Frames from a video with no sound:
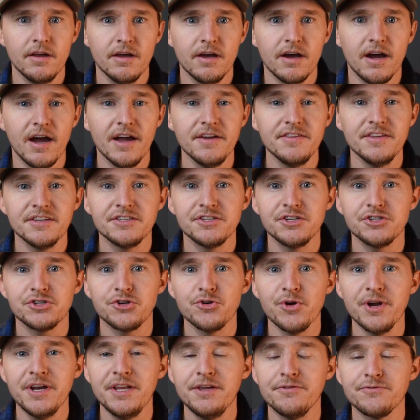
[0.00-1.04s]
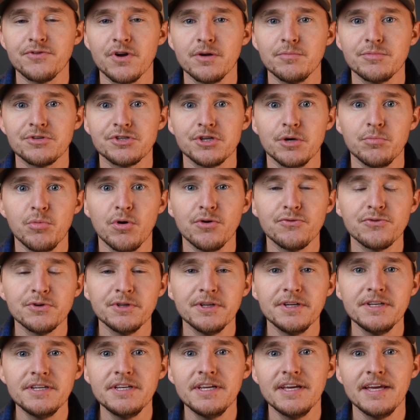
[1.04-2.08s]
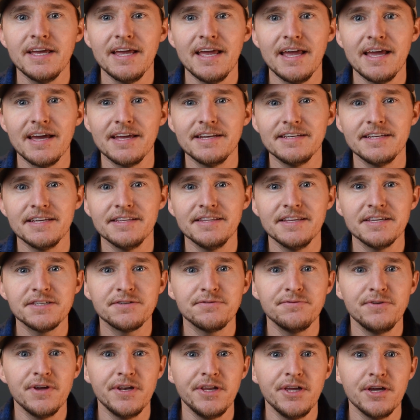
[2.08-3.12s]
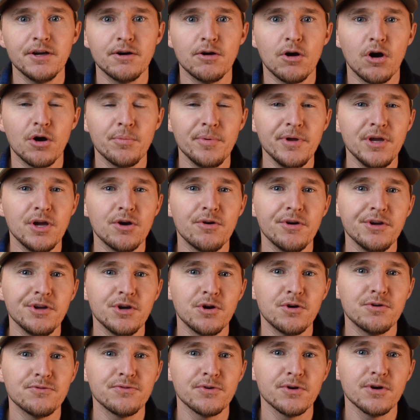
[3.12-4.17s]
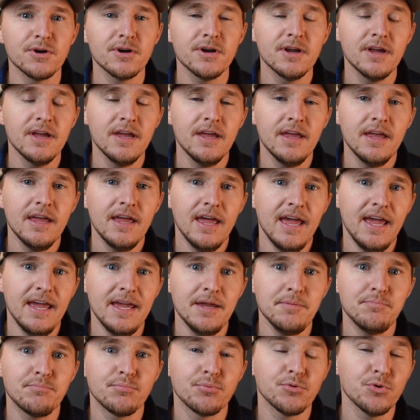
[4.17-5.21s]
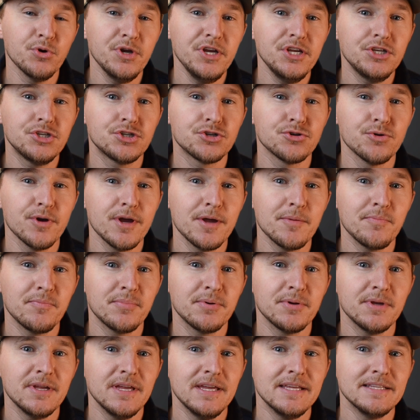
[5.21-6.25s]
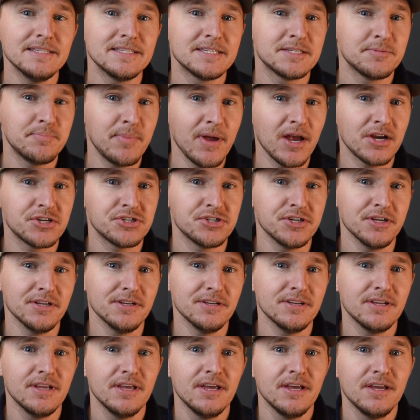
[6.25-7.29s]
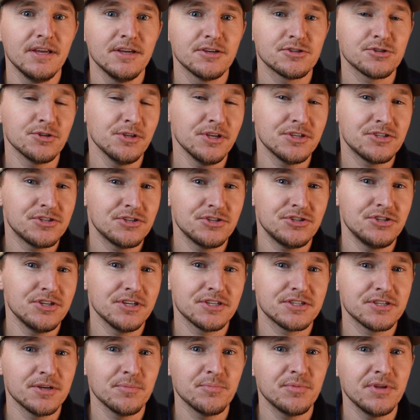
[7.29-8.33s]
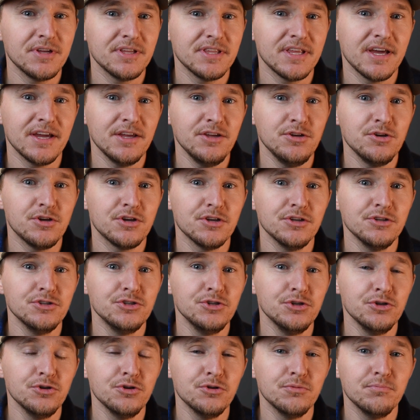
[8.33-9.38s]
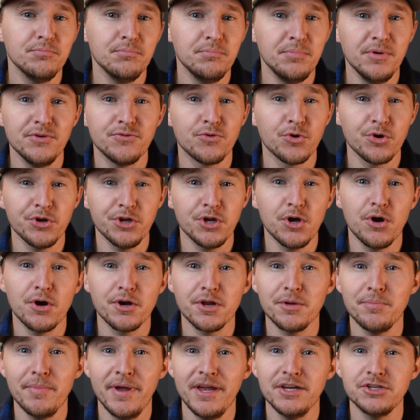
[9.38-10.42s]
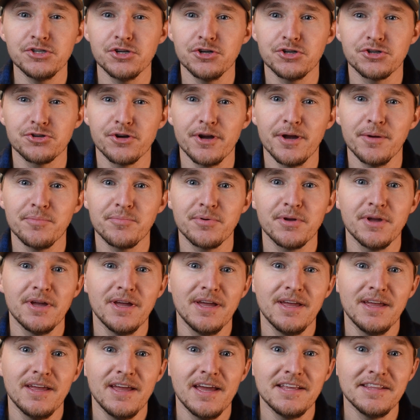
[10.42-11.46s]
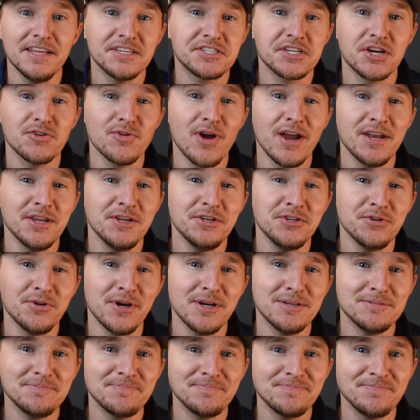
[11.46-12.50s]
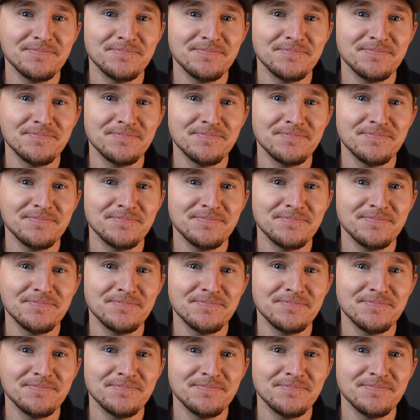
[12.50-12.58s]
Hi, this is Grady from SUBOVERLAND, and in this video I'll be going over a pre-trip inspection. So this is just something that you can do before you go on a major trip. And let's get right into it.